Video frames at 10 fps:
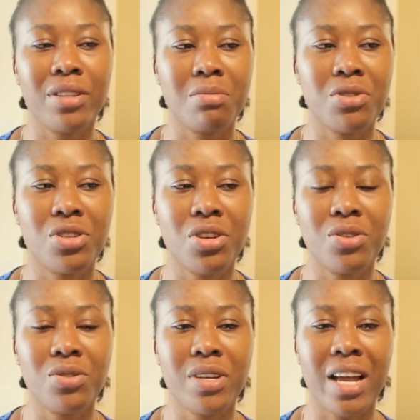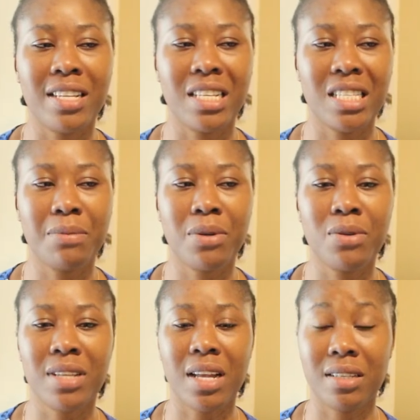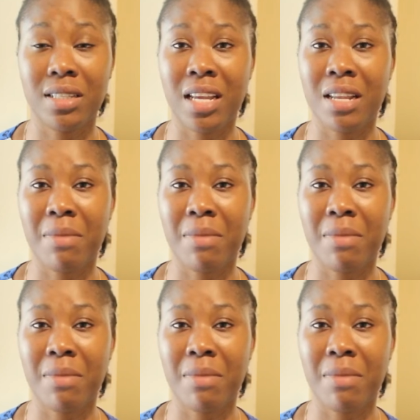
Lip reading: to be showing you guys a typical Saturday in